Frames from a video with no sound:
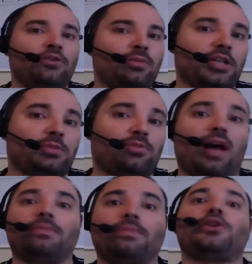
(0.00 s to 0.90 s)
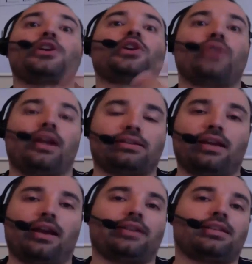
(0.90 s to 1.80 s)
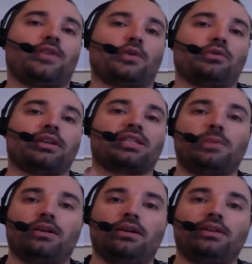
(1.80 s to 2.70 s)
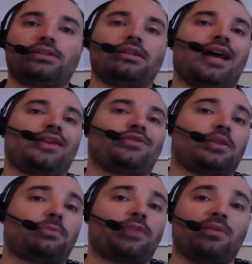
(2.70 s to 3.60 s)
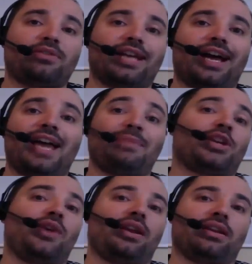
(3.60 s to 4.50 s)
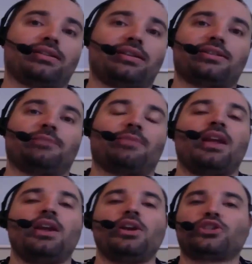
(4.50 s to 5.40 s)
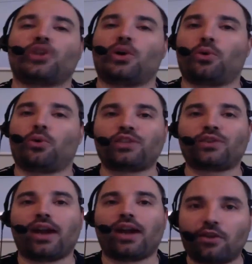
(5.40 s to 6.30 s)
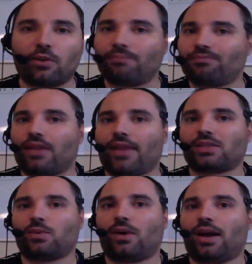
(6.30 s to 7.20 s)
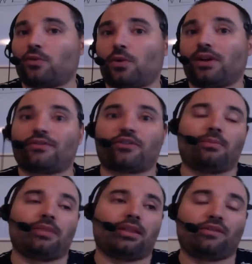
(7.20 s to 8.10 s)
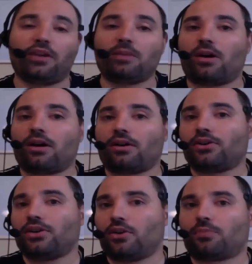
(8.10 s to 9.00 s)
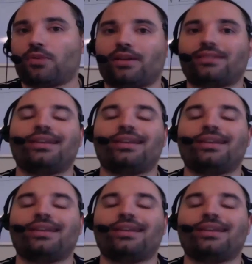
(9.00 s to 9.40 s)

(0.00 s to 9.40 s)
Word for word: your biggest problem. Now you can create sites. If you're really experienced, now you've solved the problem of time and creating a system. So it works for everyone, and that's why everyone from the affiliate marketer to your own products,